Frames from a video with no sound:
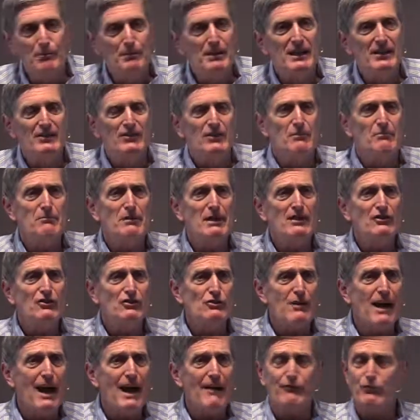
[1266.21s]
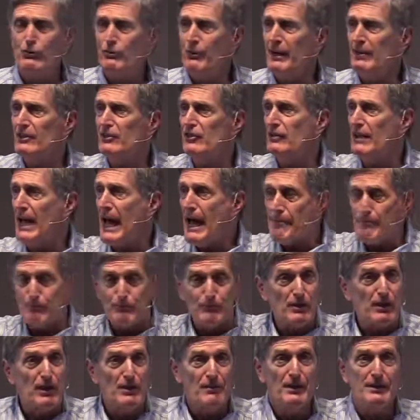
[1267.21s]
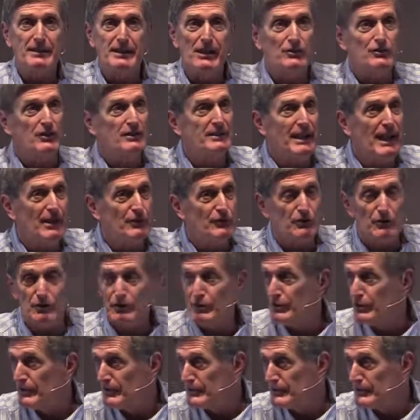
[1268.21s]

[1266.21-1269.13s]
because it means you have to accept that there's a desert.